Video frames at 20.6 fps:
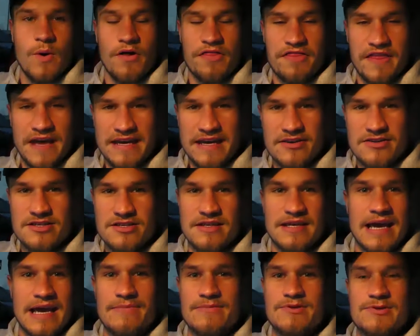Well, thank you to
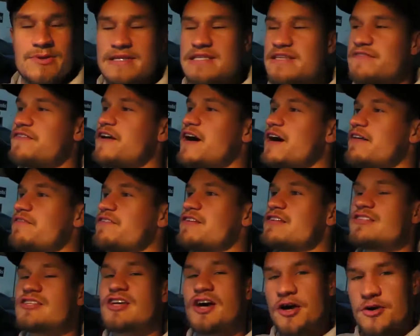the M25 for
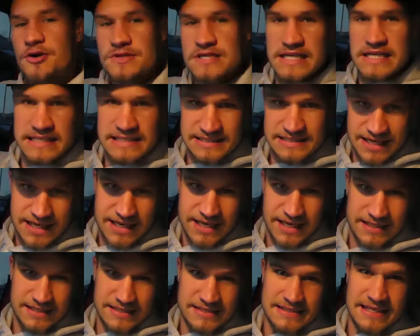totally
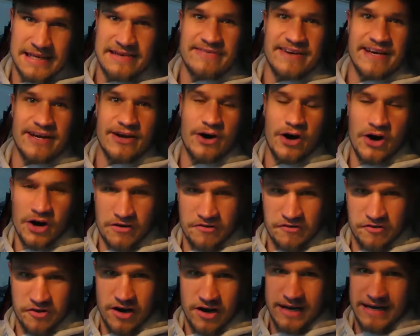sucking this evening on a
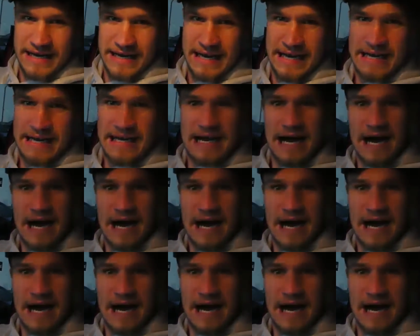Friday.